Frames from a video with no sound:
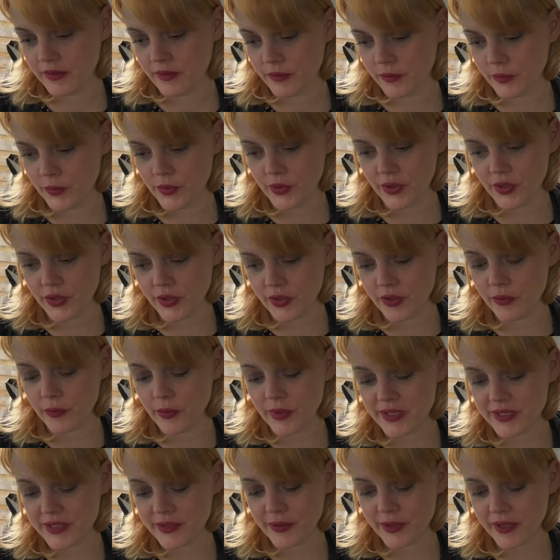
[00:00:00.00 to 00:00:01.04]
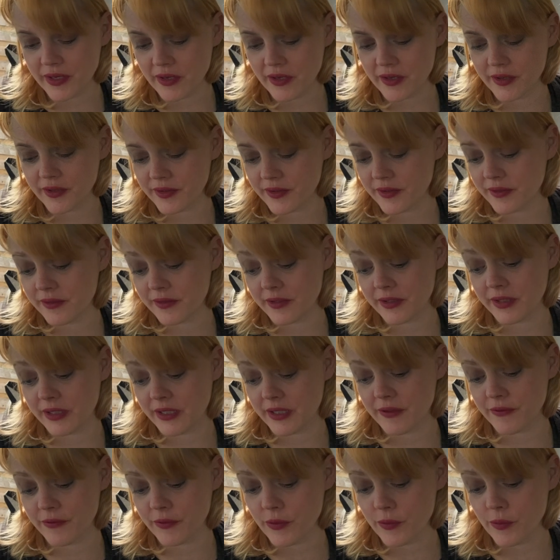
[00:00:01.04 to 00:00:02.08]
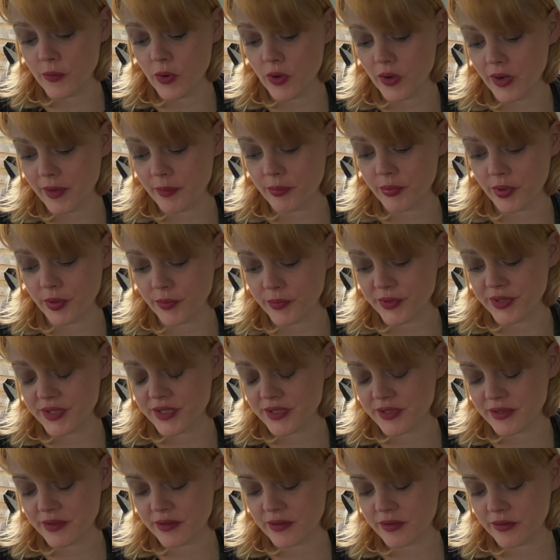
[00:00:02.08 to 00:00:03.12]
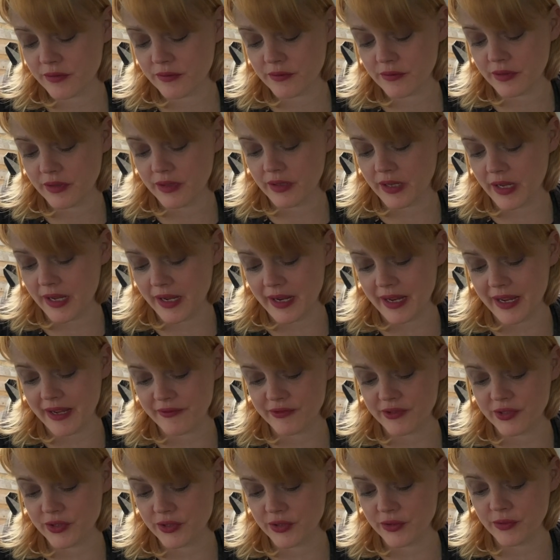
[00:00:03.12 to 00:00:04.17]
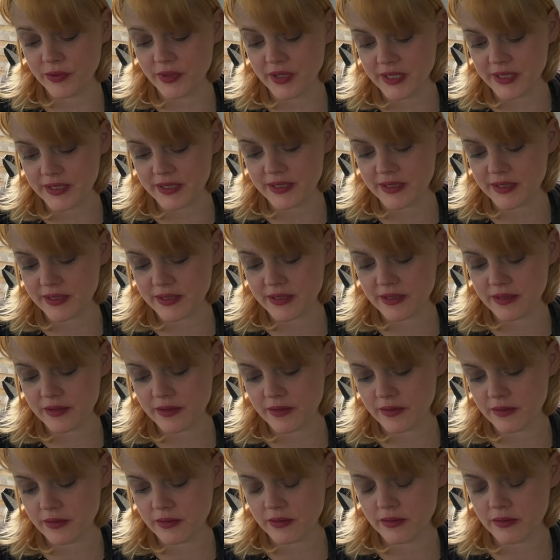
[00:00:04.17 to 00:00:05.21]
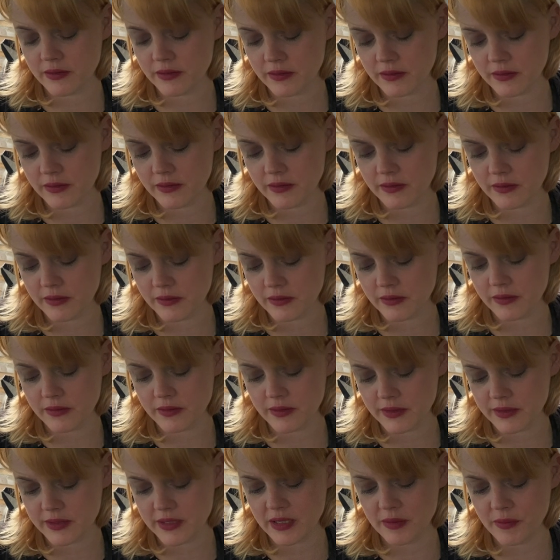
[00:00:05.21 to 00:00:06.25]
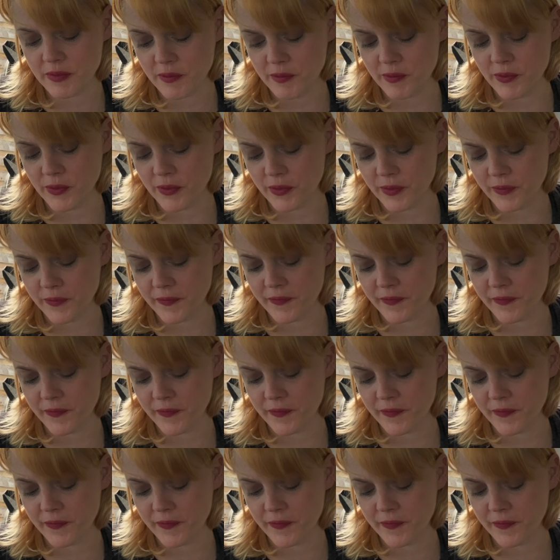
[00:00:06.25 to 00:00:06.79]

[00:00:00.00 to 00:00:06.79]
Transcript: Work got in the way, so I can't give you what I promised. I have to do this. Tell me more.